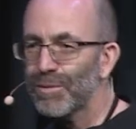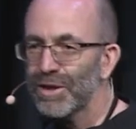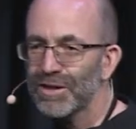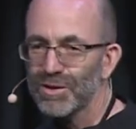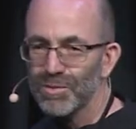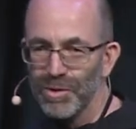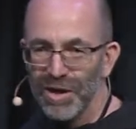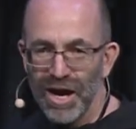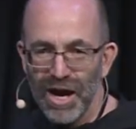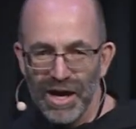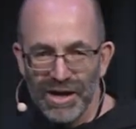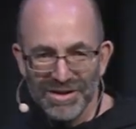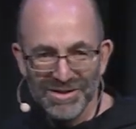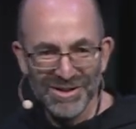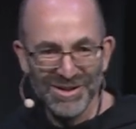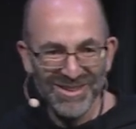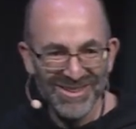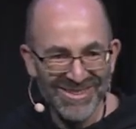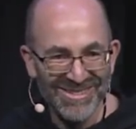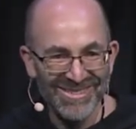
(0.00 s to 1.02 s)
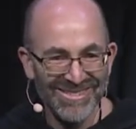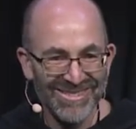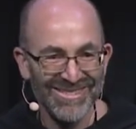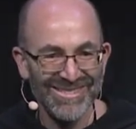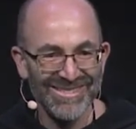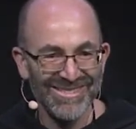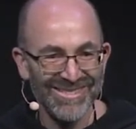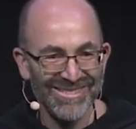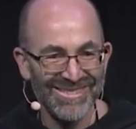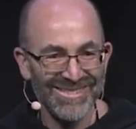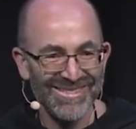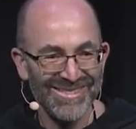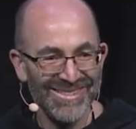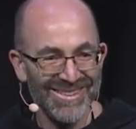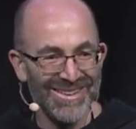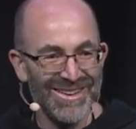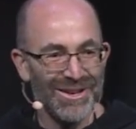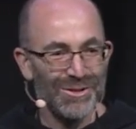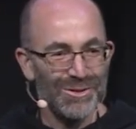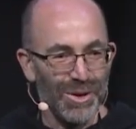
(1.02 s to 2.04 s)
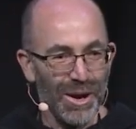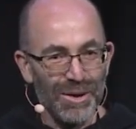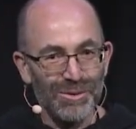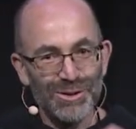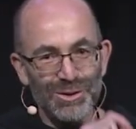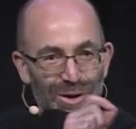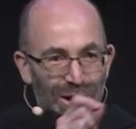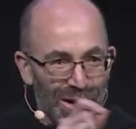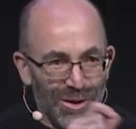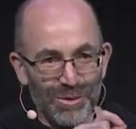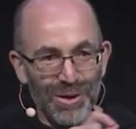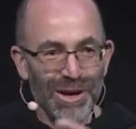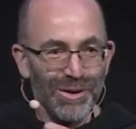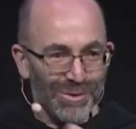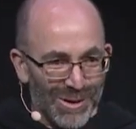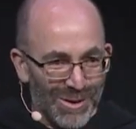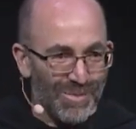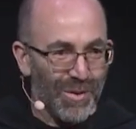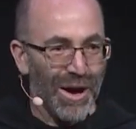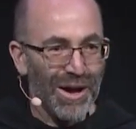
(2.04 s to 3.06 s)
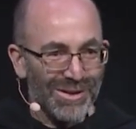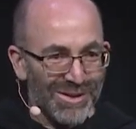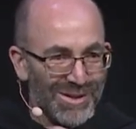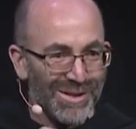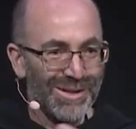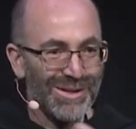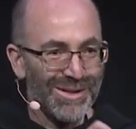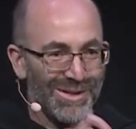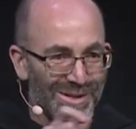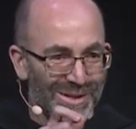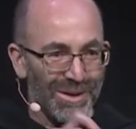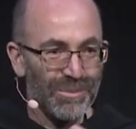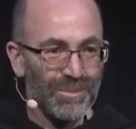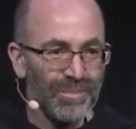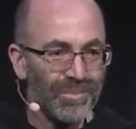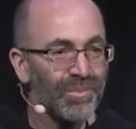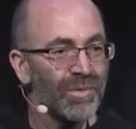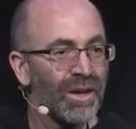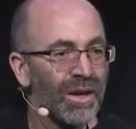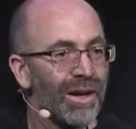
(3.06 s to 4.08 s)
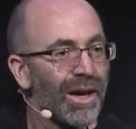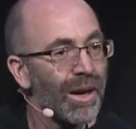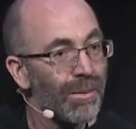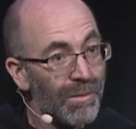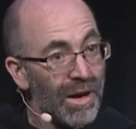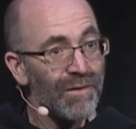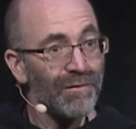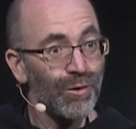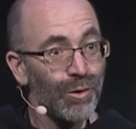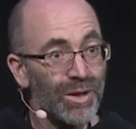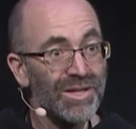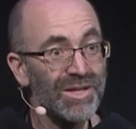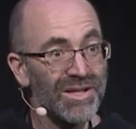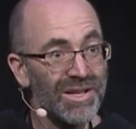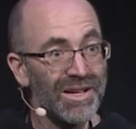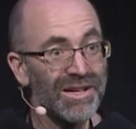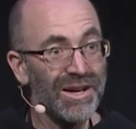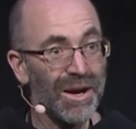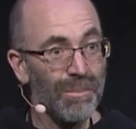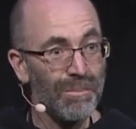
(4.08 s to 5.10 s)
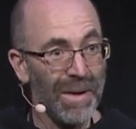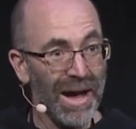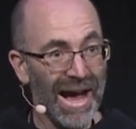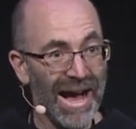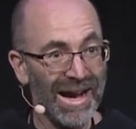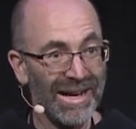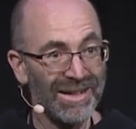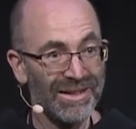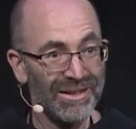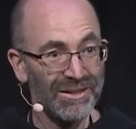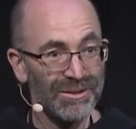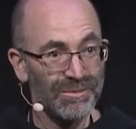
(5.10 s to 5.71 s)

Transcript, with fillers: minutes behind. So I was trying to write responses, and my voice did come back.